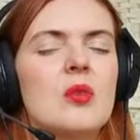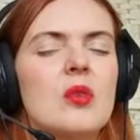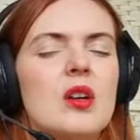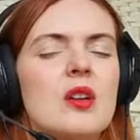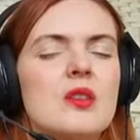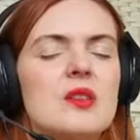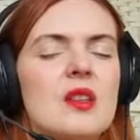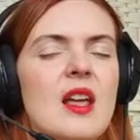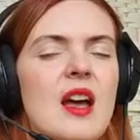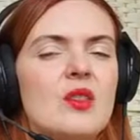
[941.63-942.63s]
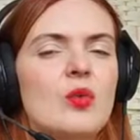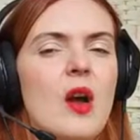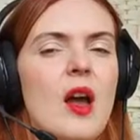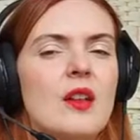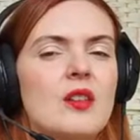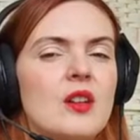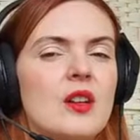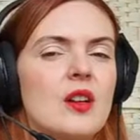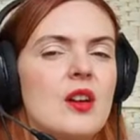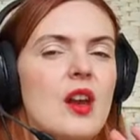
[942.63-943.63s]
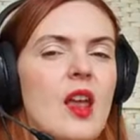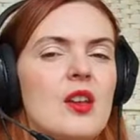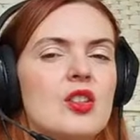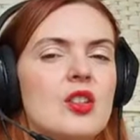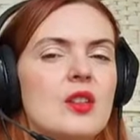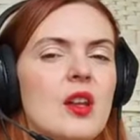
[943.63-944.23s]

because that's where the creation